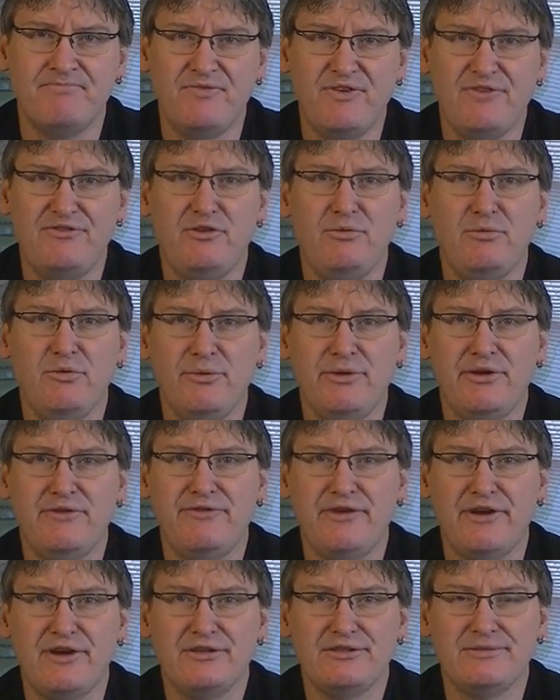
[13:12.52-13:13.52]

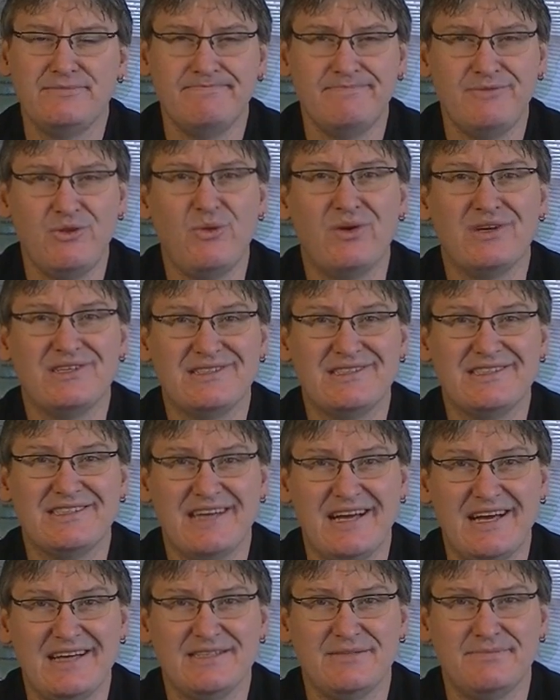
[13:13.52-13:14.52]
15mm figures, twice the
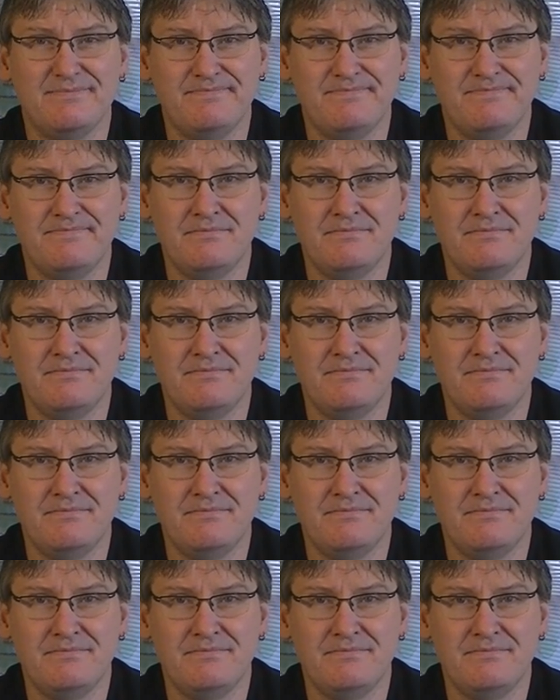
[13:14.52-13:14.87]
size.